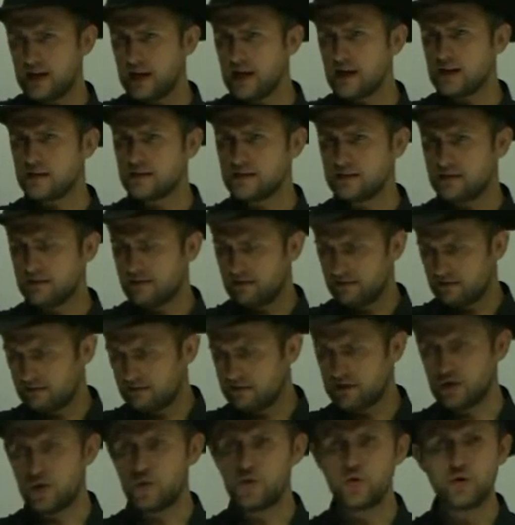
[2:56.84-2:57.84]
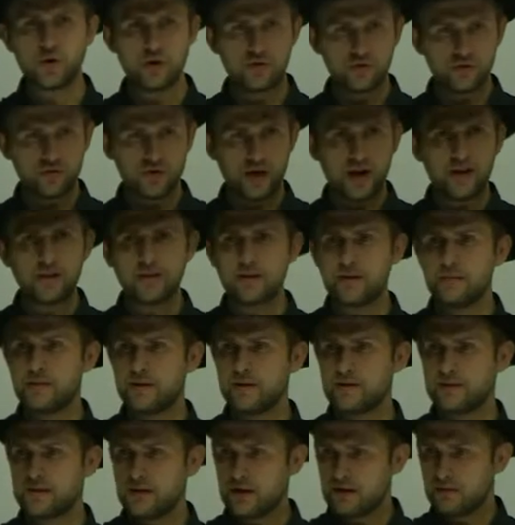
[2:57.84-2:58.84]
It's is. So you can
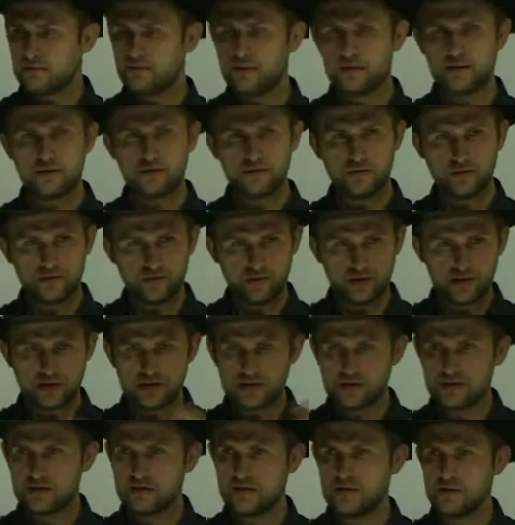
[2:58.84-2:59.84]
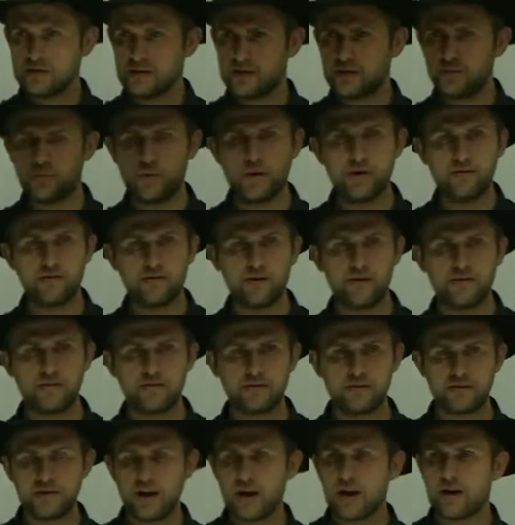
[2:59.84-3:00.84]
unite them and say, but this is
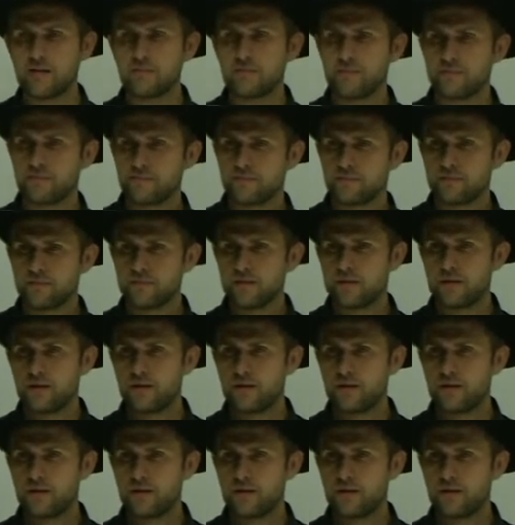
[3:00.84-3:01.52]
where they are the same.